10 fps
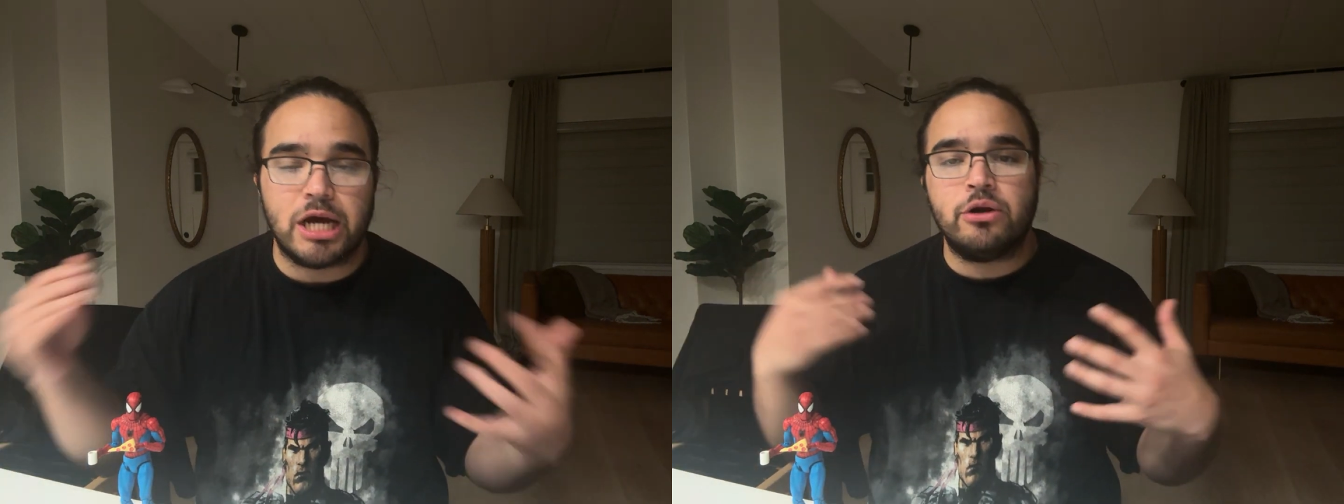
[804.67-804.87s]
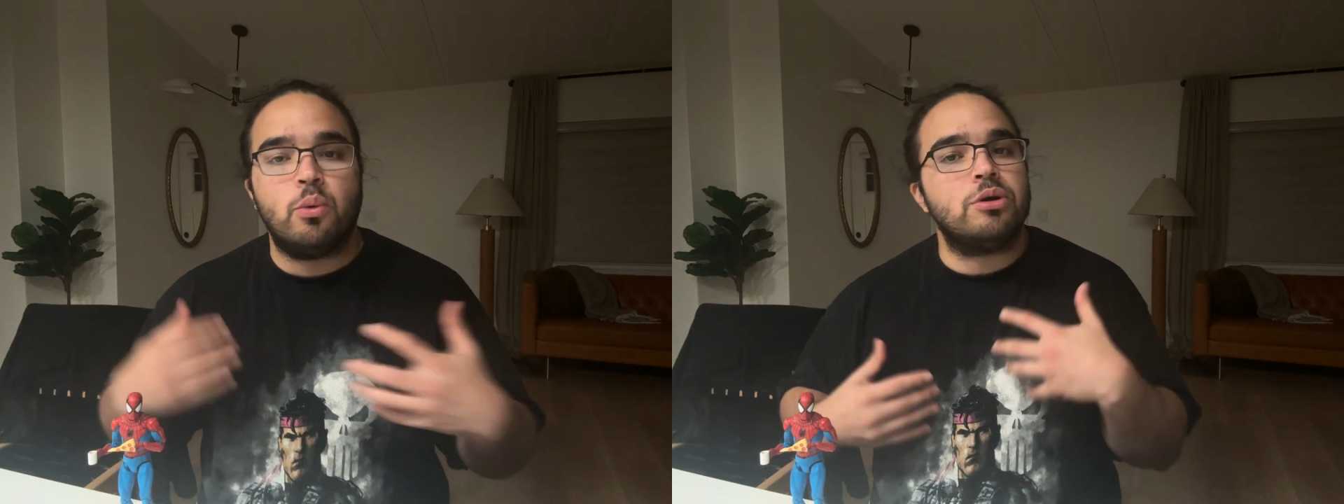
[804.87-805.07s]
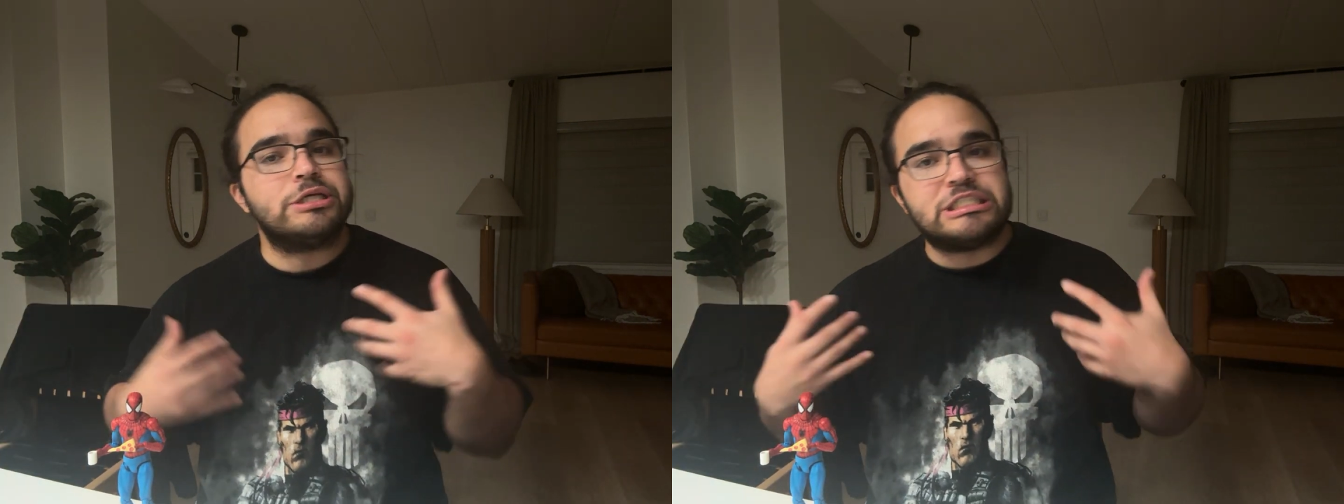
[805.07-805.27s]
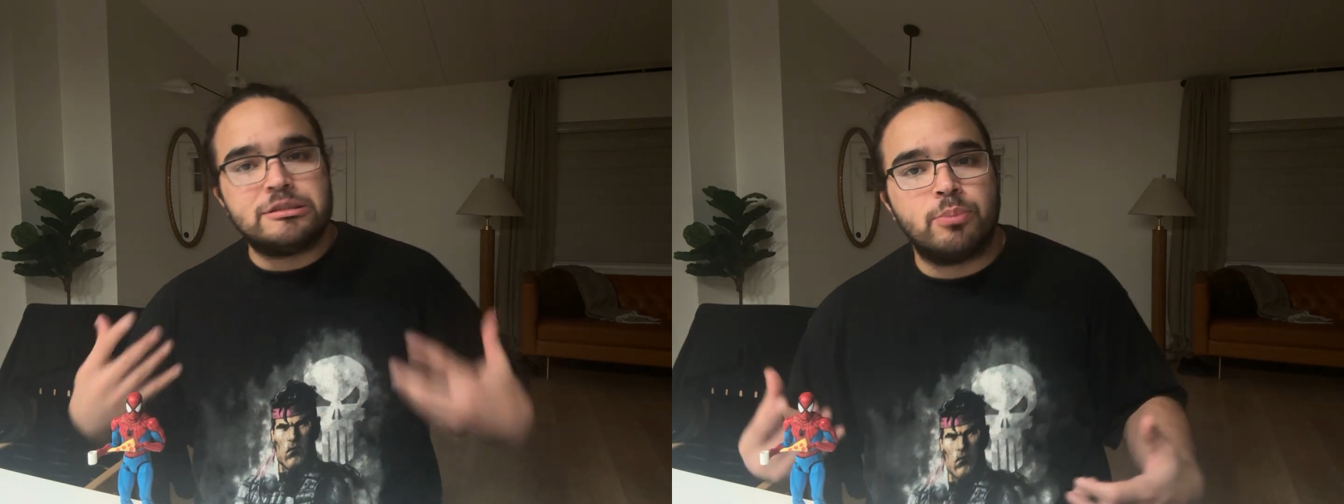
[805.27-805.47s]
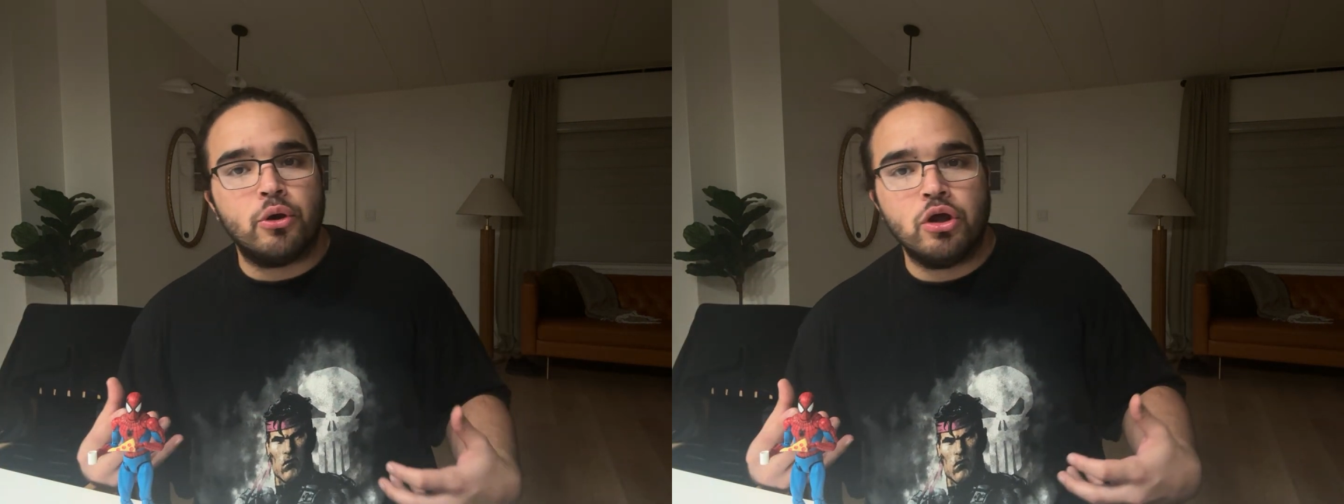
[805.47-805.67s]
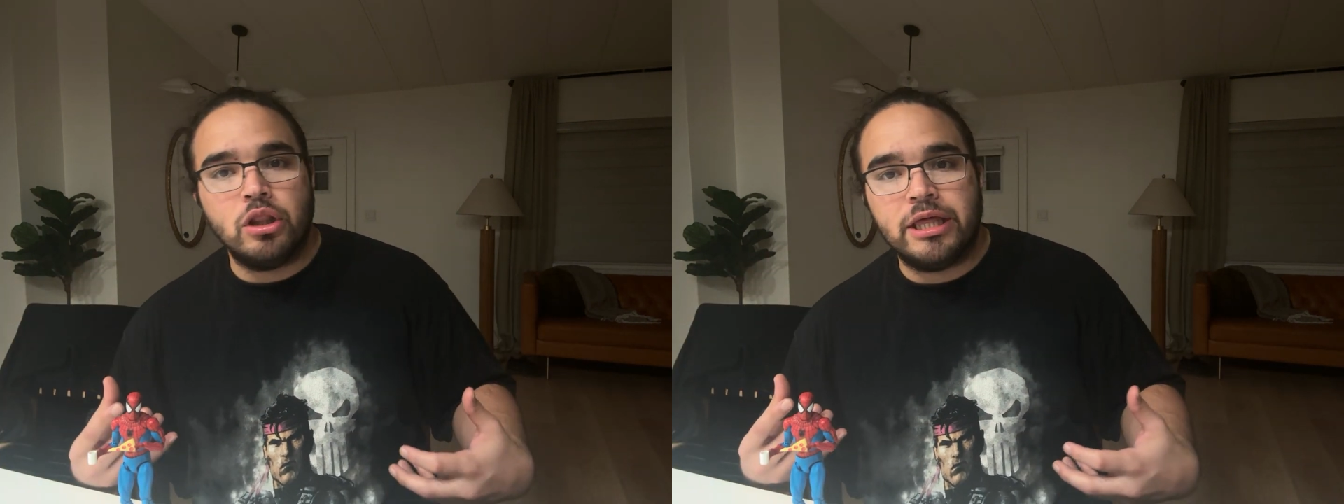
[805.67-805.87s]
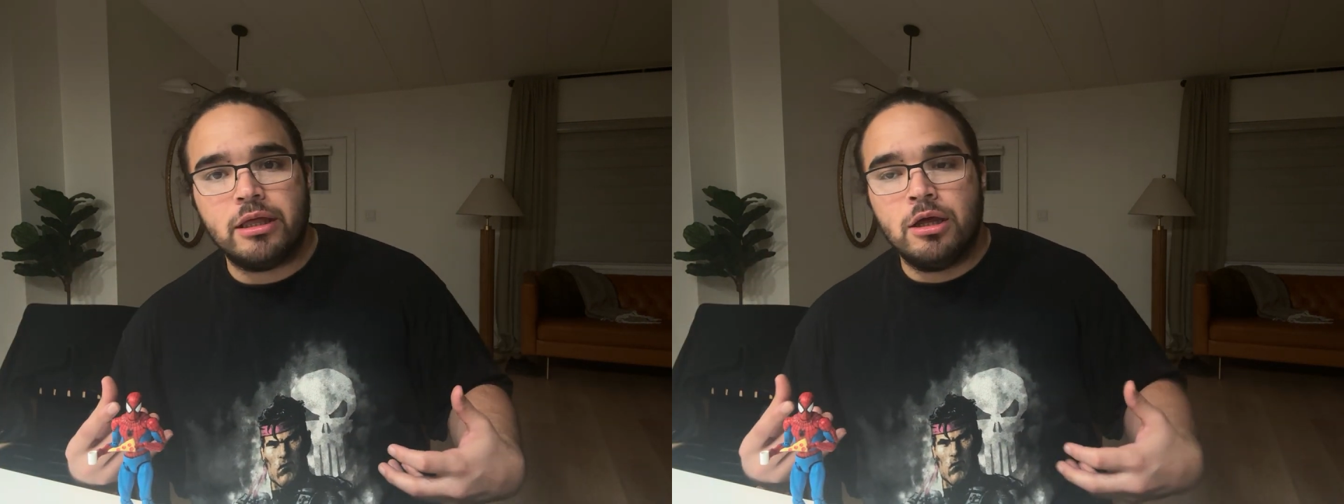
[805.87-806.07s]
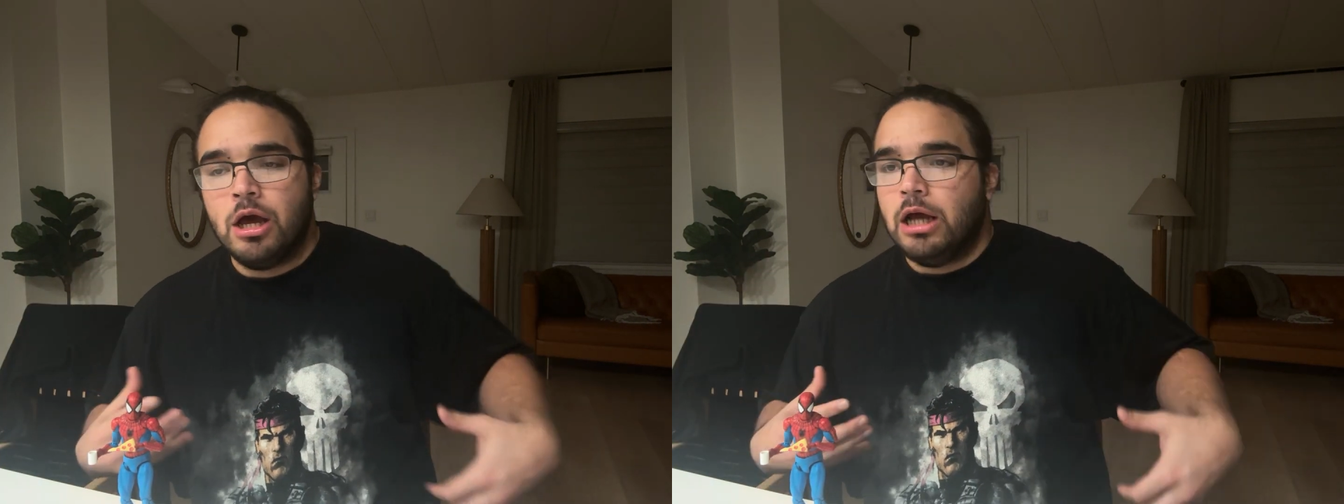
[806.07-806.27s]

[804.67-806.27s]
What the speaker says: I don't want to spoil it.